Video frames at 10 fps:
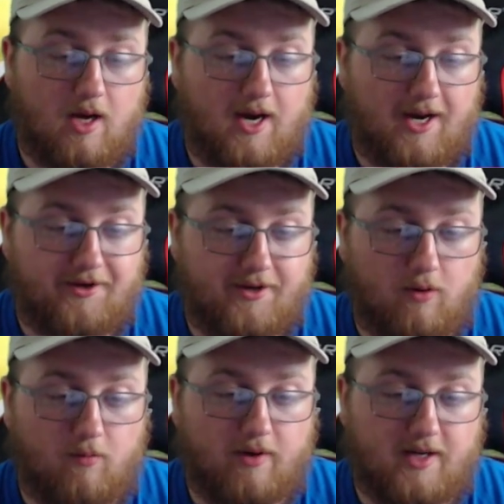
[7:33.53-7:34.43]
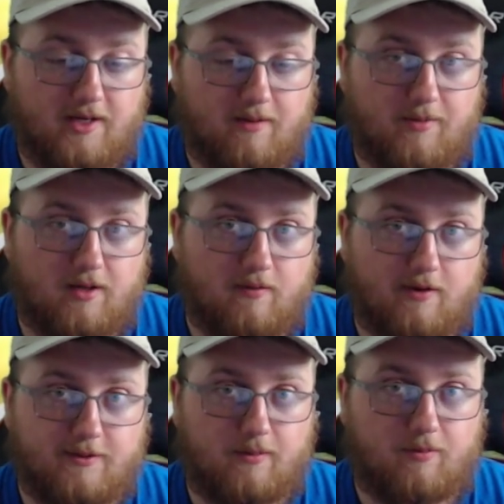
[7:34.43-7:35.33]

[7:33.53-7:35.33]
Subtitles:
I don't want to end up being one of those people.